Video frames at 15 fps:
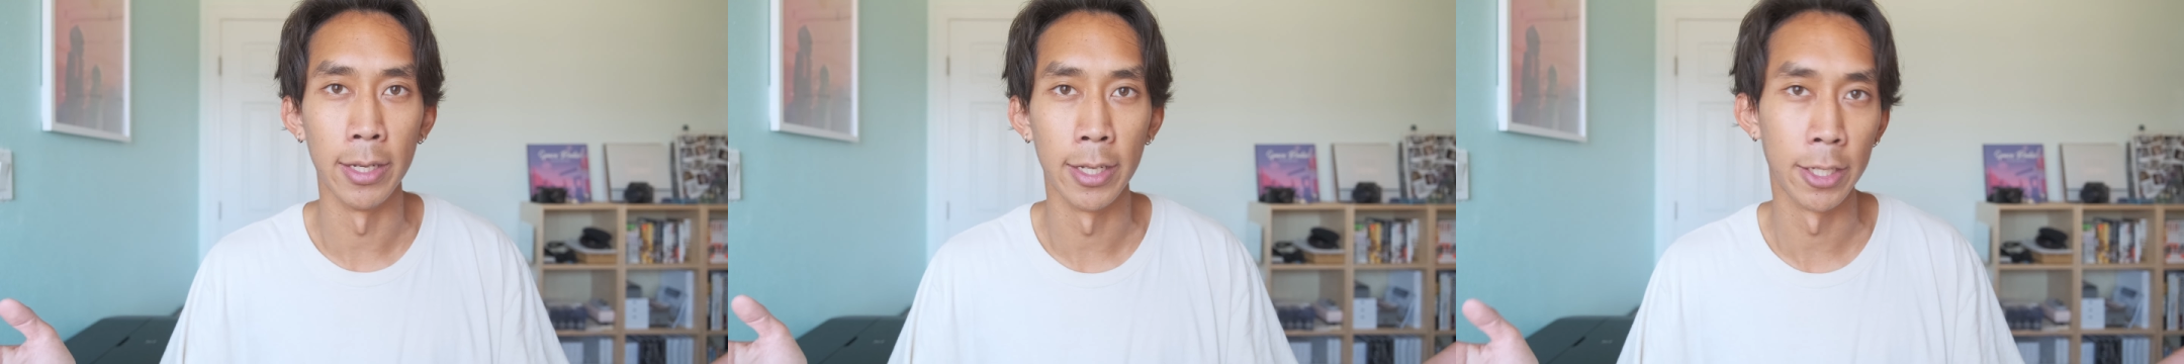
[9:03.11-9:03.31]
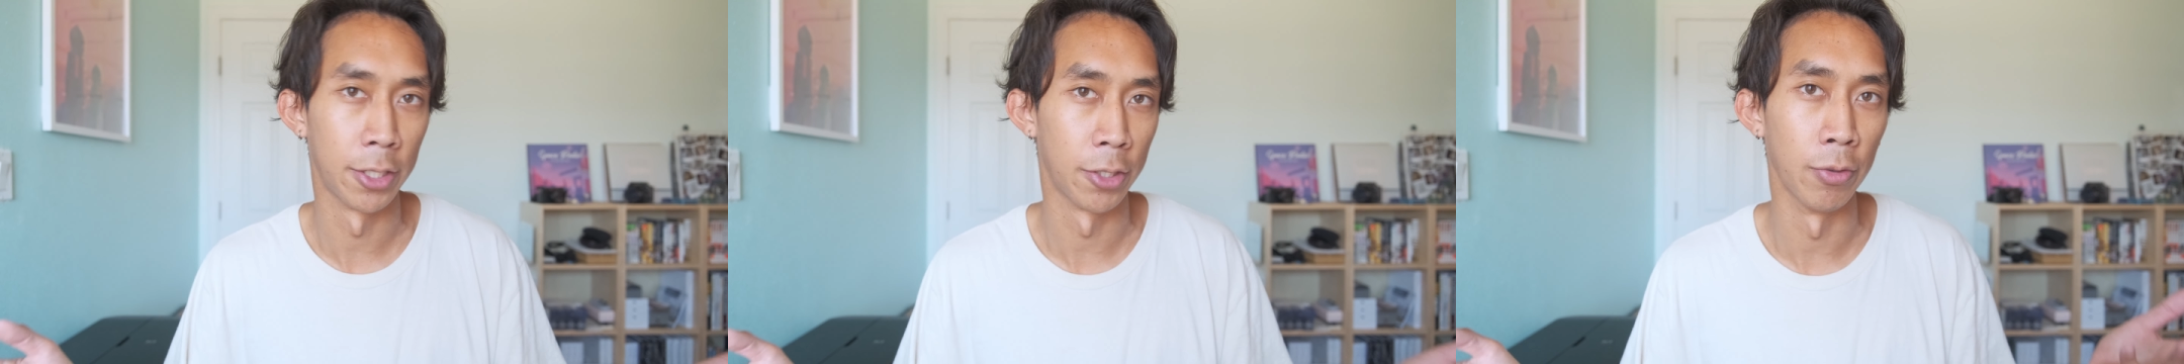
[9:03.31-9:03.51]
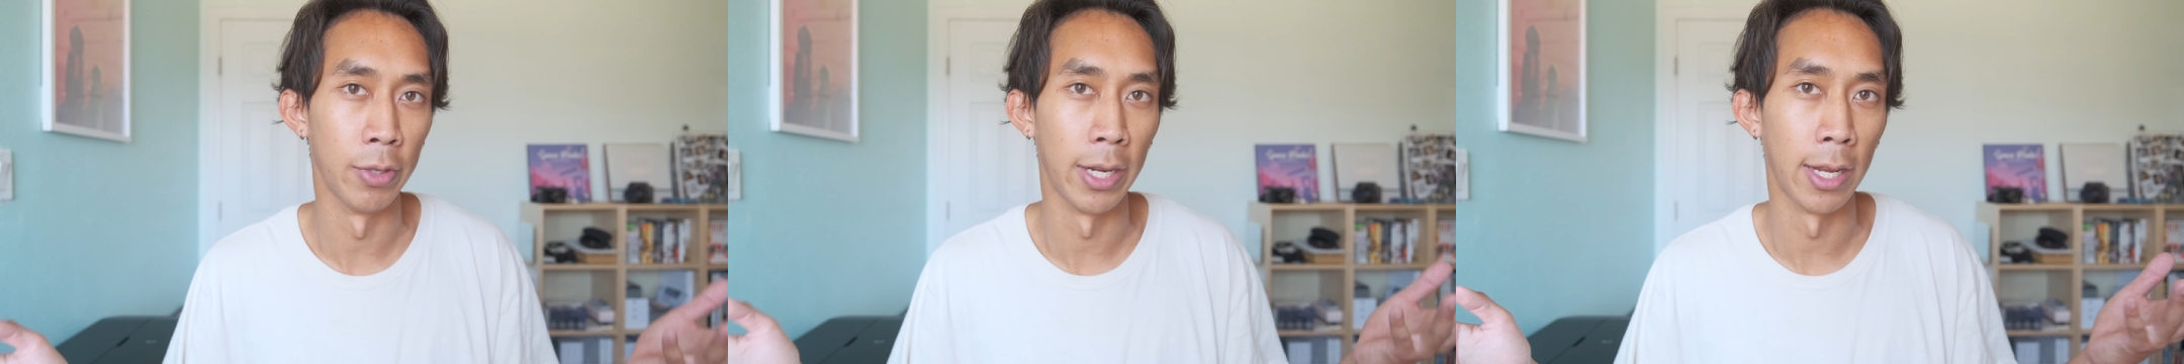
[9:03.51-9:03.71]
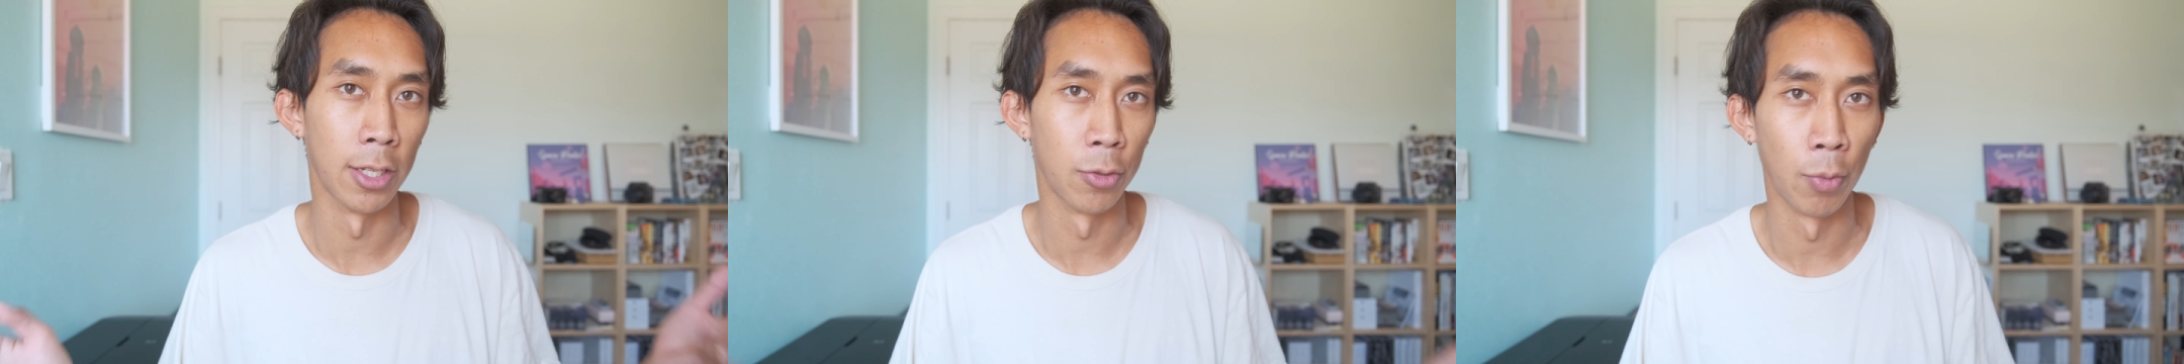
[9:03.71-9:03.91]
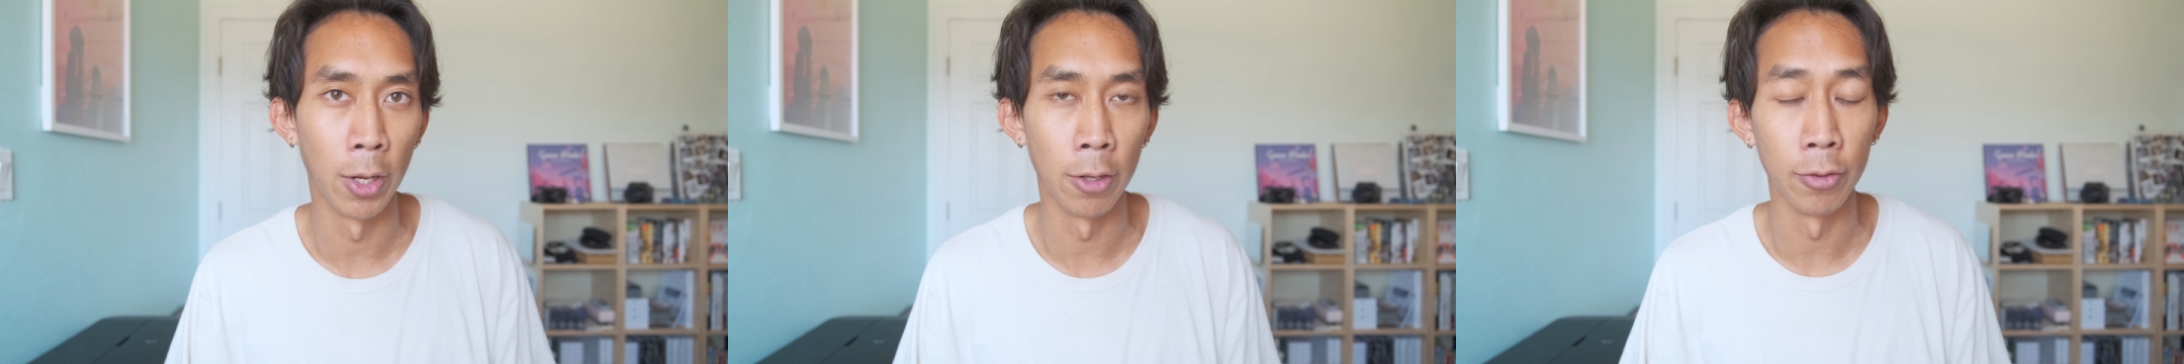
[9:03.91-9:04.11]
history as
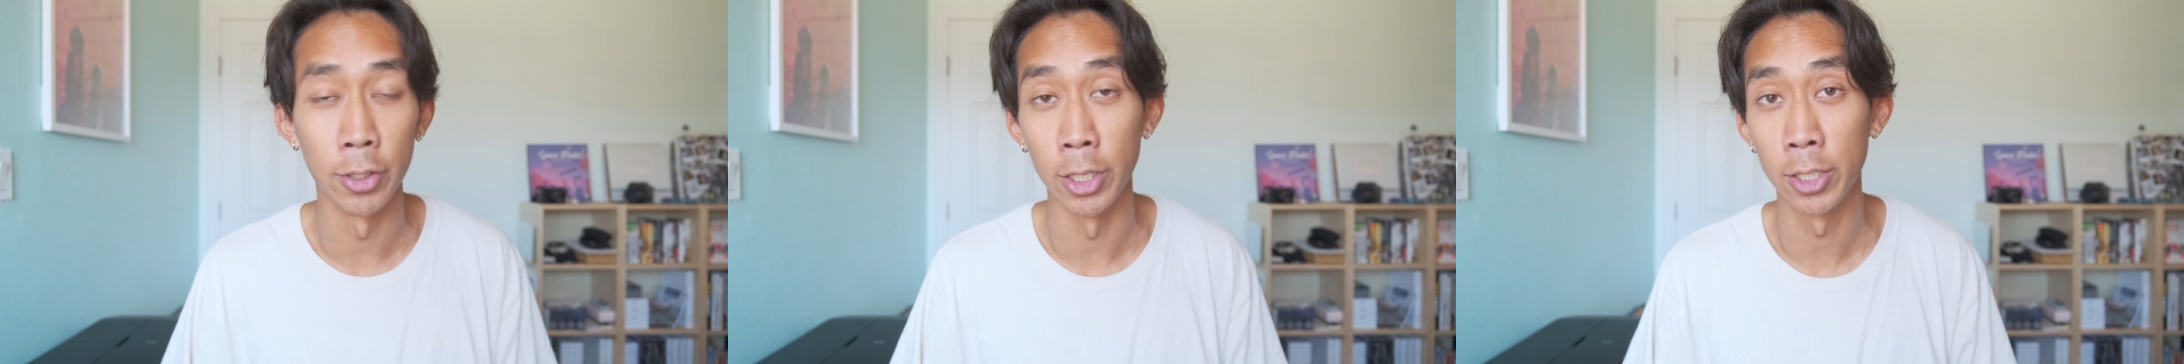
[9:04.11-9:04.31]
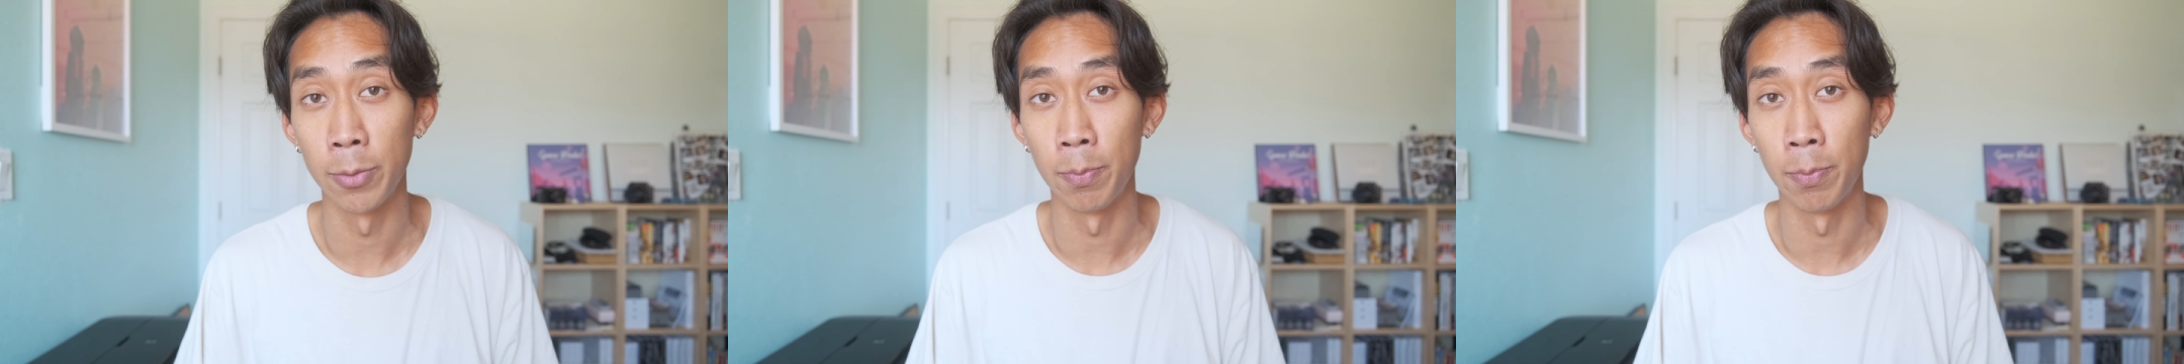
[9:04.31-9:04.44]
well, just